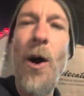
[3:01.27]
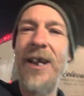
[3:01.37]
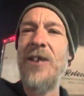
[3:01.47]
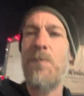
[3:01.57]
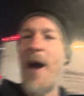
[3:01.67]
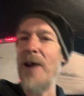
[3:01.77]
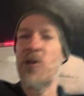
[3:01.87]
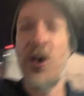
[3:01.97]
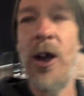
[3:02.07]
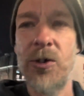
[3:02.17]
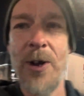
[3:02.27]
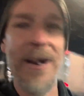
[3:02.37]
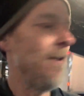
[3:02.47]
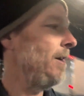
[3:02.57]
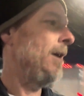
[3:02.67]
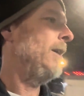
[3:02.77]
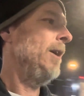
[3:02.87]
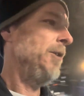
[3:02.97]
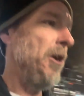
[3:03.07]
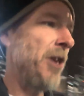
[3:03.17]
it gets better, children.
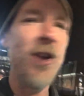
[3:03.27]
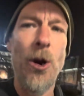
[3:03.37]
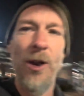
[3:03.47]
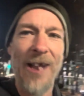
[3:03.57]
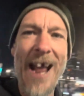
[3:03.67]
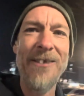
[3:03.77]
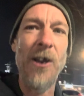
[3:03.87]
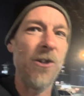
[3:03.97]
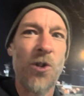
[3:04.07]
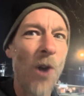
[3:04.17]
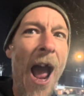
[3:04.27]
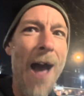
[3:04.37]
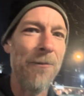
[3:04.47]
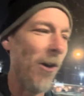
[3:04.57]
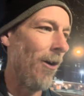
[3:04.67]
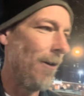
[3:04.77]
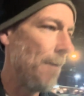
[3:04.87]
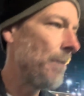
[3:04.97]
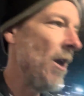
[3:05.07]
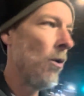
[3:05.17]
You can go to Atlanta and travel
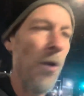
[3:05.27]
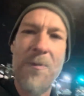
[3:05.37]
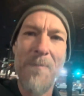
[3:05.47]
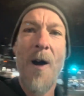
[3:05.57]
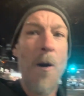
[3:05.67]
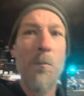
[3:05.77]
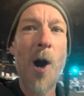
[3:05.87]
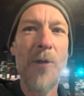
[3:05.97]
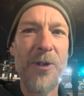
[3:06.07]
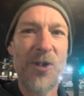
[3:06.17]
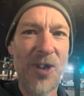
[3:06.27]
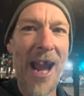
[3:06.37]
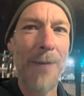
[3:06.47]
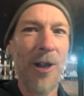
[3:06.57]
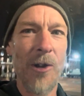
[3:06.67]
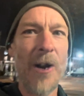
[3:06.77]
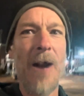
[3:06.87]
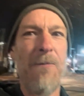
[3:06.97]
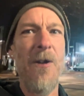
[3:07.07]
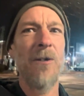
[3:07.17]
with Martha's Table and learn how
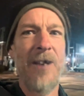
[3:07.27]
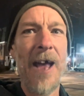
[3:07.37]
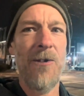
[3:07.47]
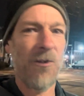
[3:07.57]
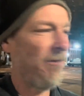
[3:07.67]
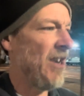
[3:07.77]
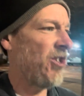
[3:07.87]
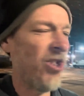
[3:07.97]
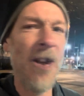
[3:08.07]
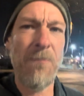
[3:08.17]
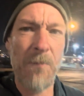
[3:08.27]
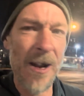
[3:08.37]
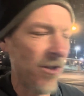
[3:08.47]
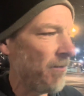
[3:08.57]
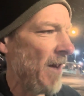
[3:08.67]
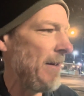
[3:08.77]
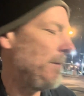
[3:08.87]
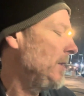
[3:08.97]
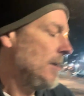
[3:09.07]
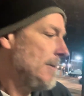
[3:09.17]
to get shit and you better.
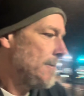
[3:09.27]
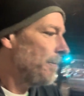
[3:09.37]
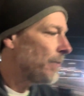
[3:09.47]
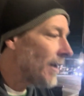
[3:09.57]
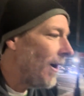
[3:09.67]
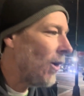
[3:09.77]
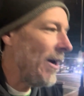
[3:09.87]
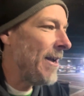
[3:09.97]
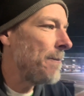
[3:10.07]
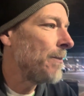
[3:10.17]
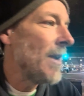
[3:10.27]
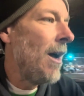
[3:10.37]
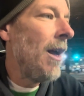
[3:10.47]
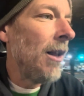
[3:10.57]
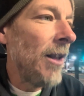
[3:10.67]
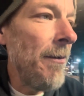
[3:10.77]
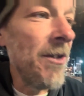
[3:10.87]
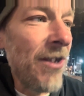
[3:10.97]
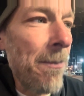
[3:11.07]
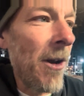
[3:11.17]
Oh wait, live in
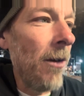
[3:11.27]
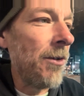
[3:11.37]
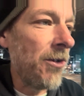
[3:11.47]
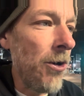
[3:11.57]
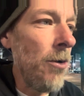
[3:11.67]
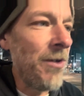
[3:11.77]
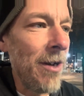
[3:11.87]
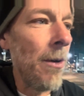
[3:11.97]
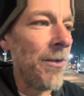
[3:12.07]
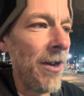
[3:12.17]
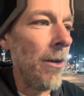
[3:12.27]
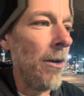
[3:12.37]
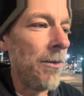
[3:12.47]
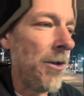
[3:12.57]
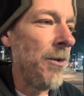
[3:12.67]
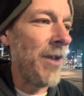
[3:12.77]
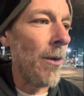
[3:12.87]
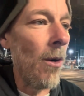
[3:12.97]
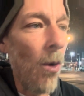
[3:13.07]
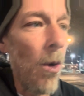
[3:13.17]
zip codes 20020
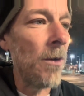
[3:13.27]
or